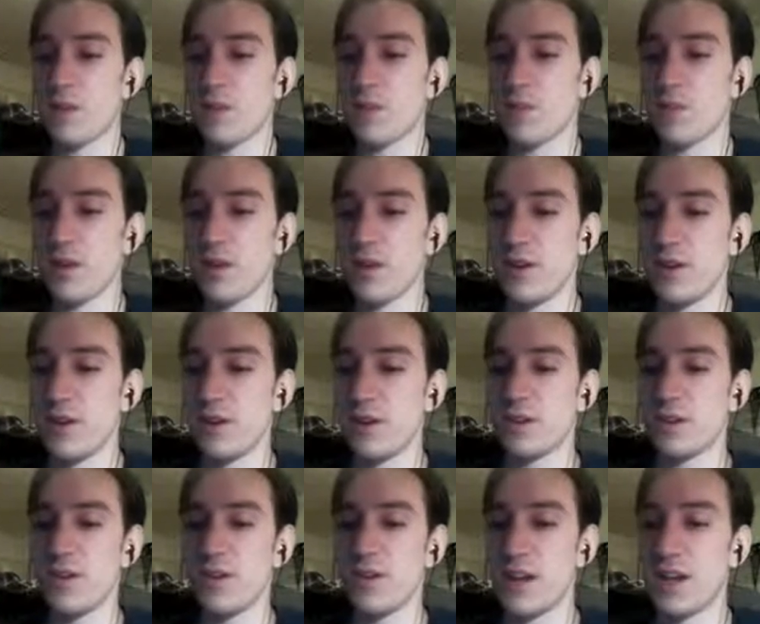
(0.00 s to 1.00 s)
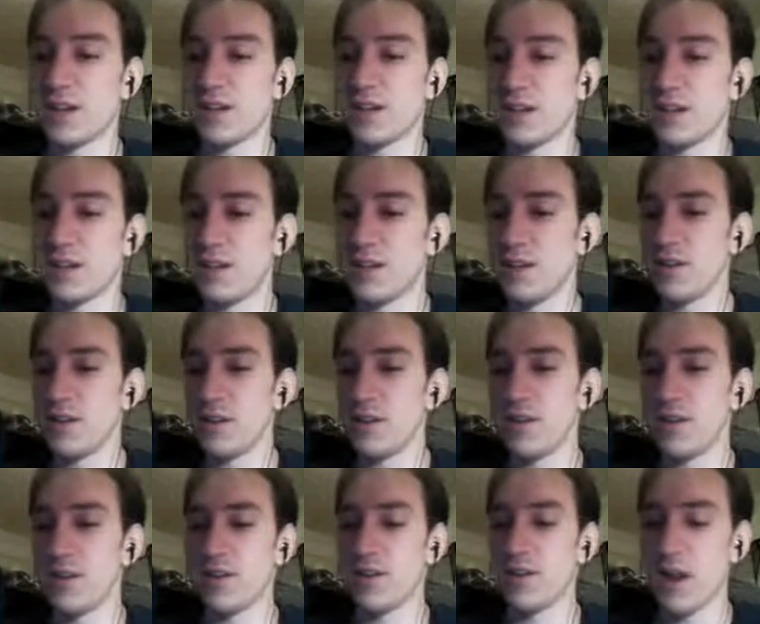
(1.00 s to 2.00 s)
Players are nasty
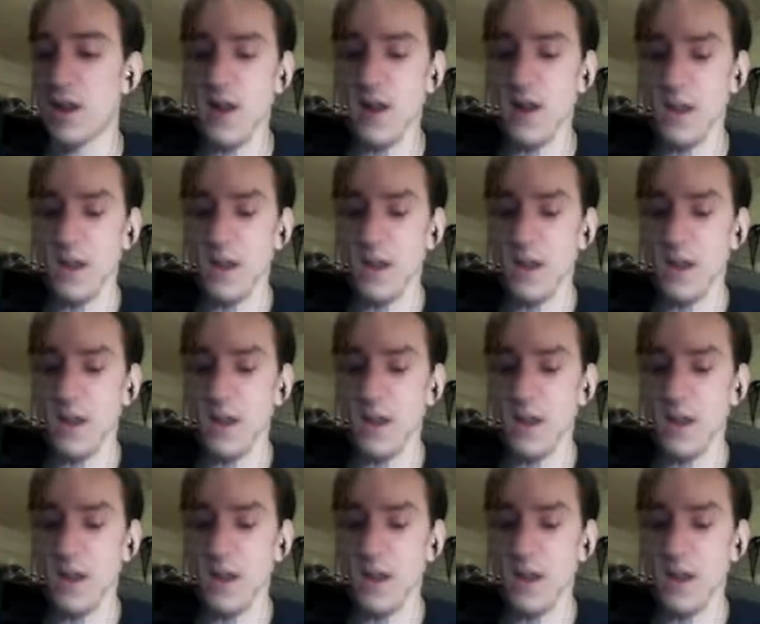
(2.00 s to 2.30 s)
like that.